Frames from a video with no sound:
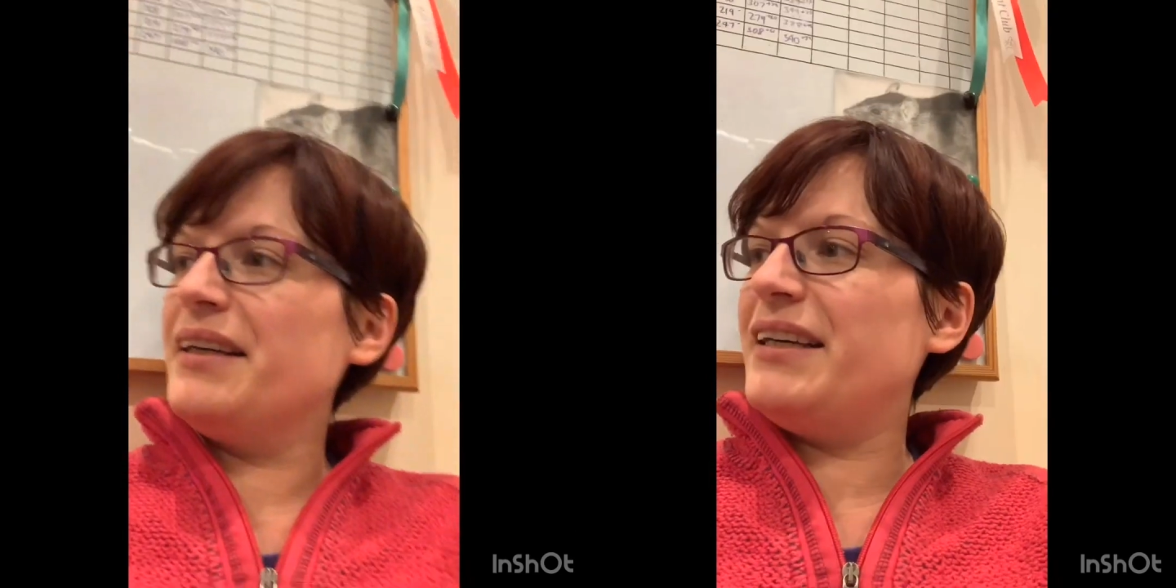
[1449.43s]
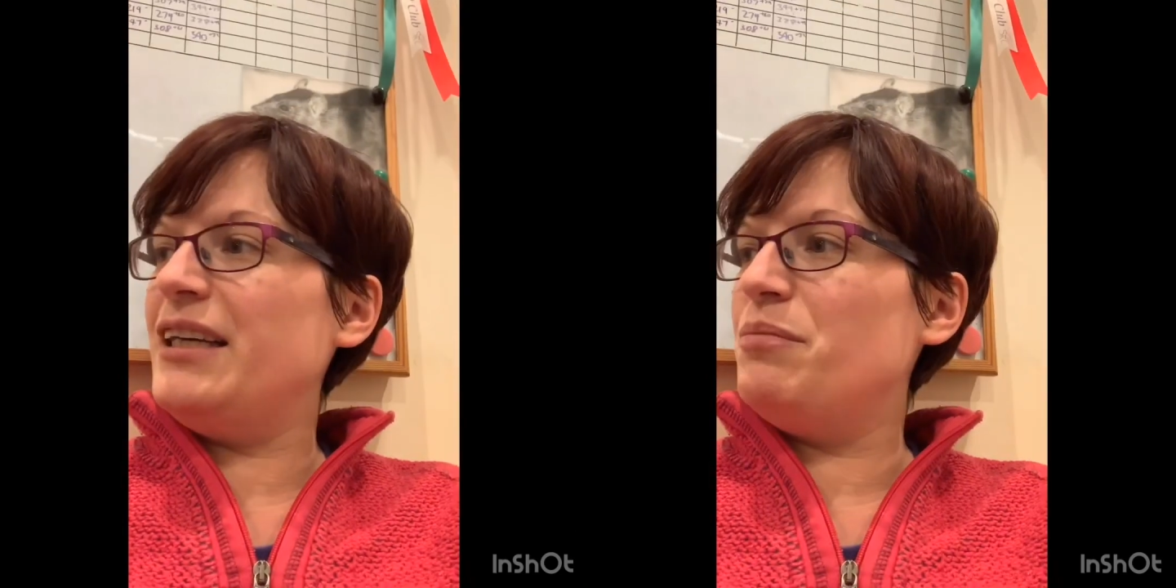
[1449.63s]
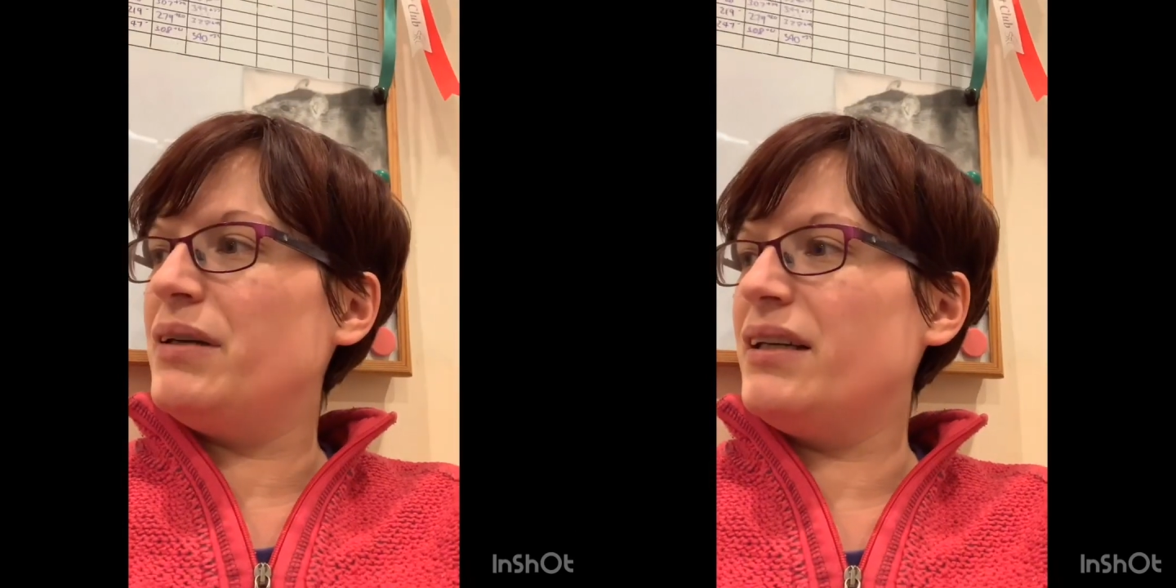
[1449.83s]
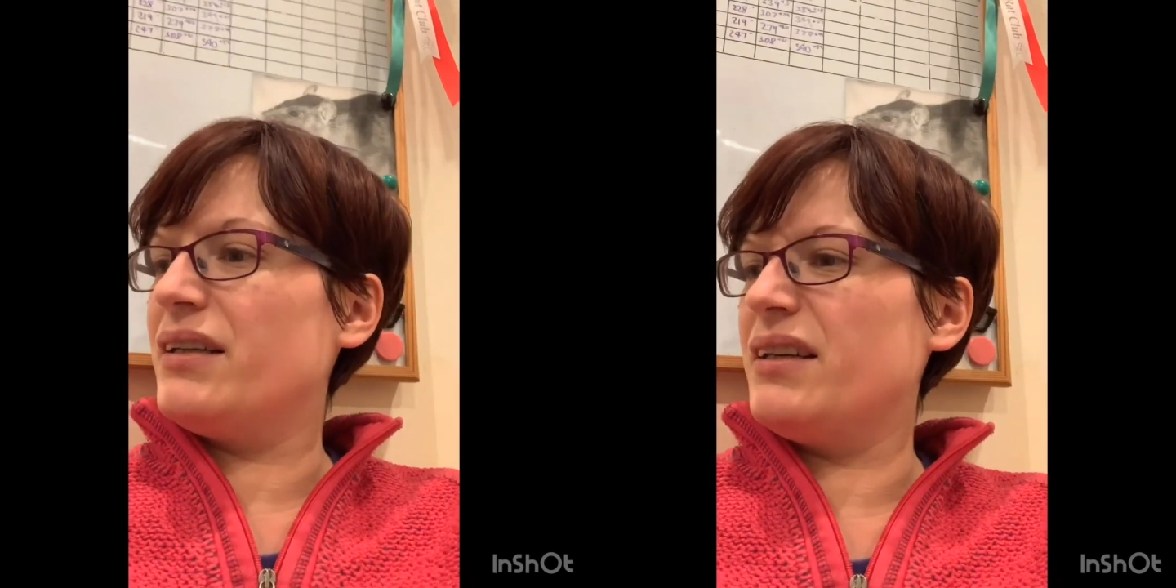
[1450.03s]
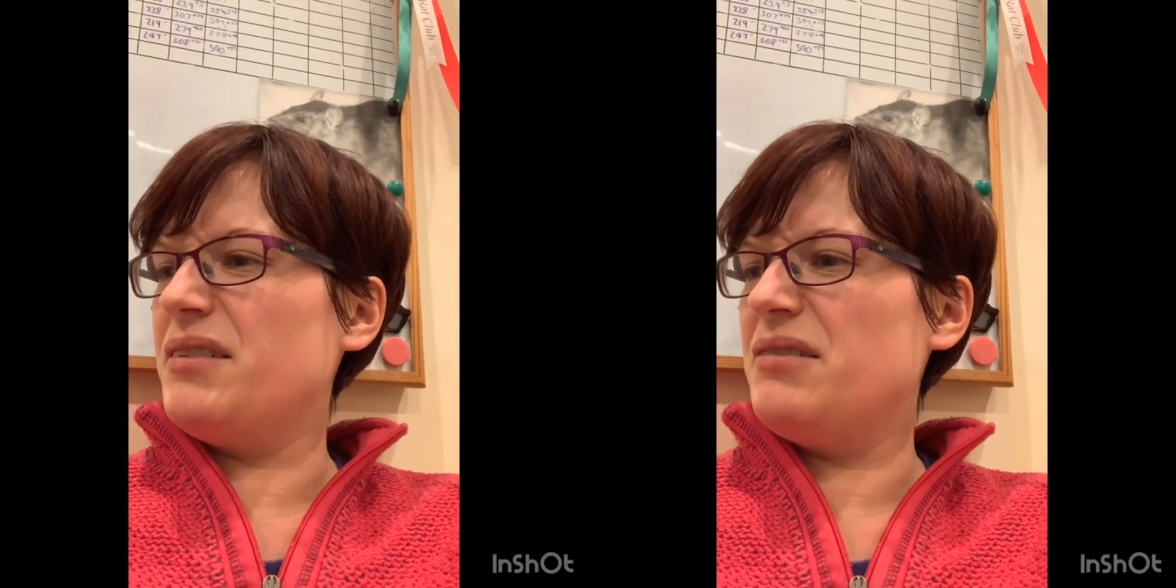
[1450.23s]
keep it
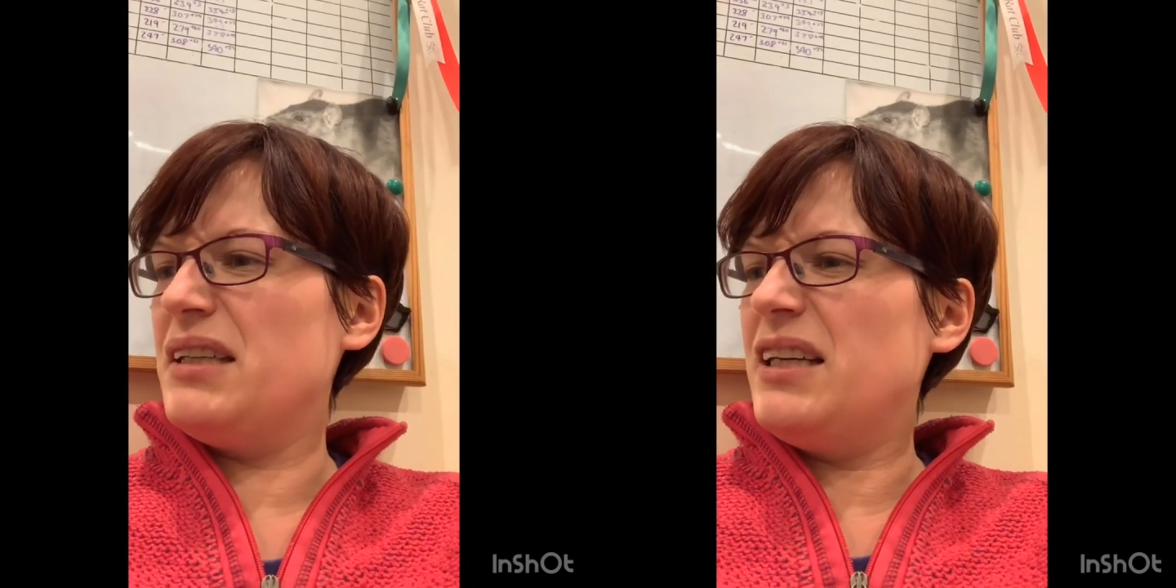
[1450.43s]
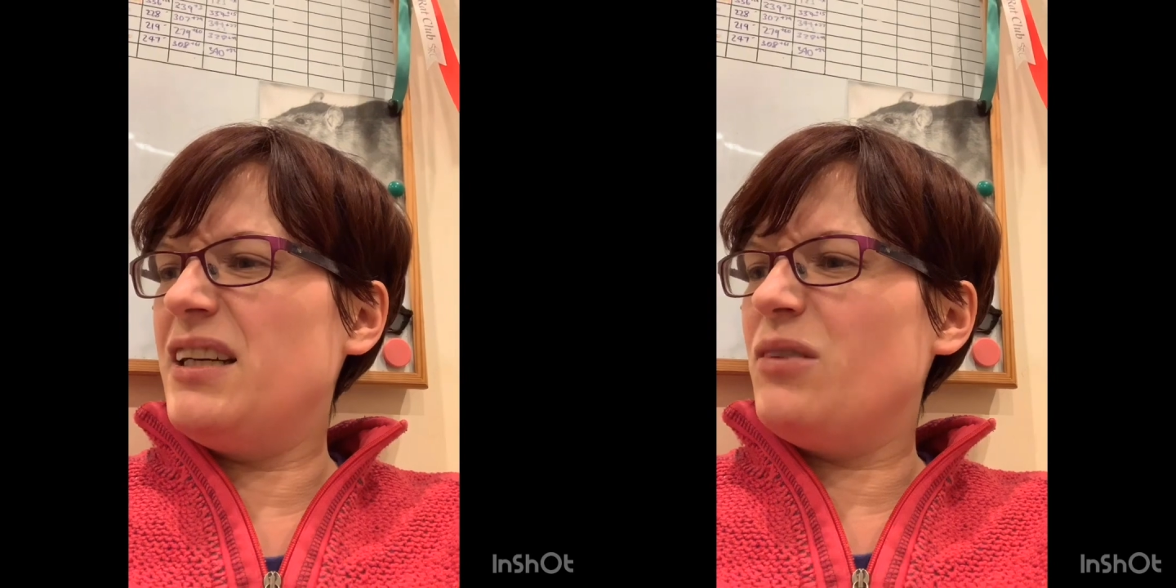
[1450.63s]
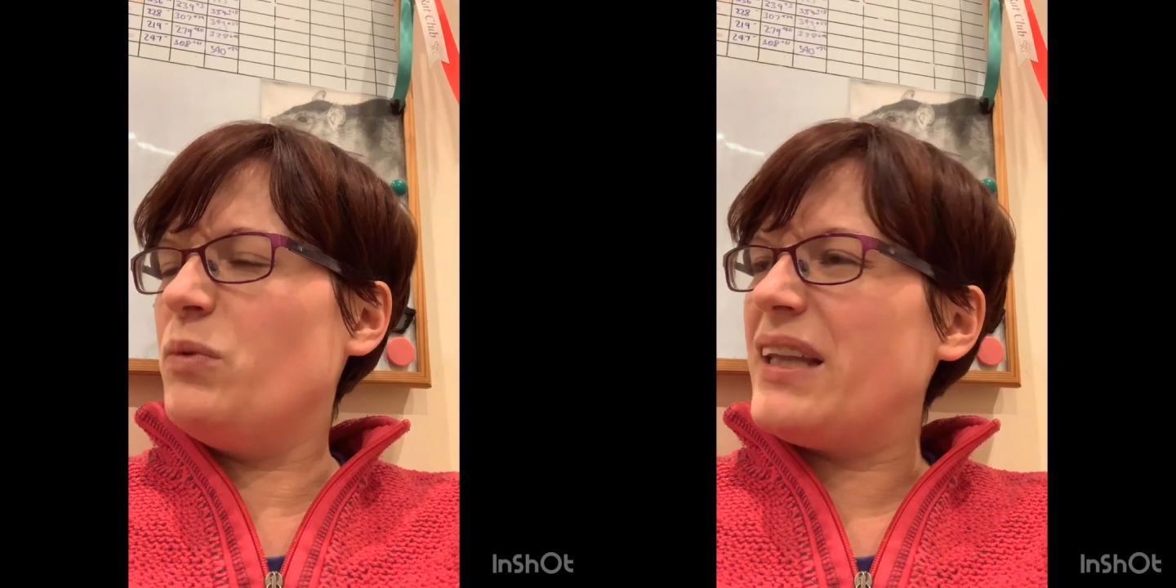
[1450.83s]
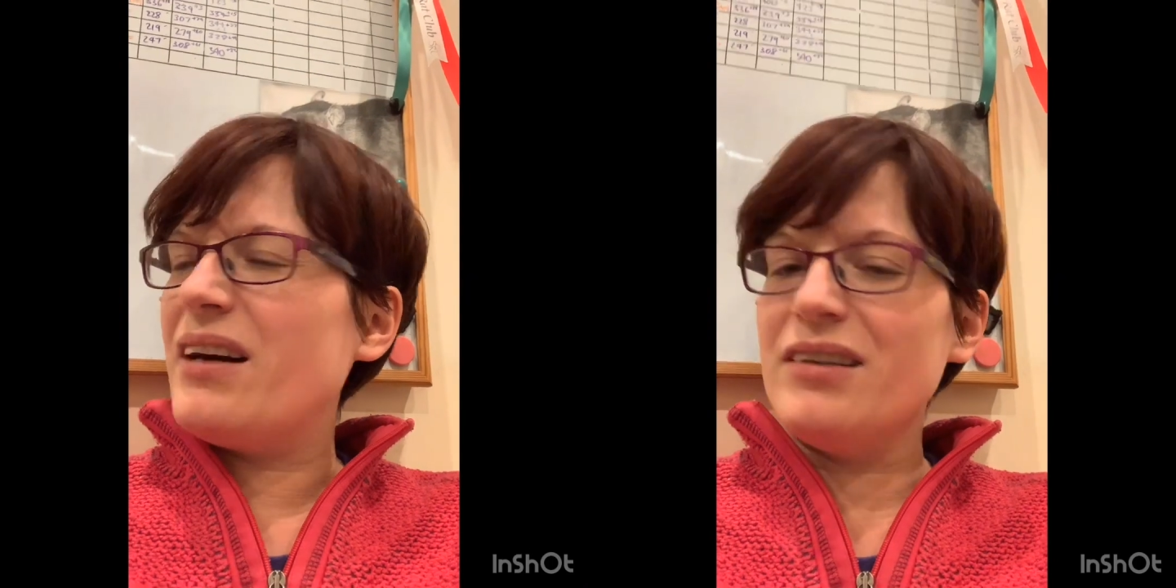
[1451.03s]
kind of without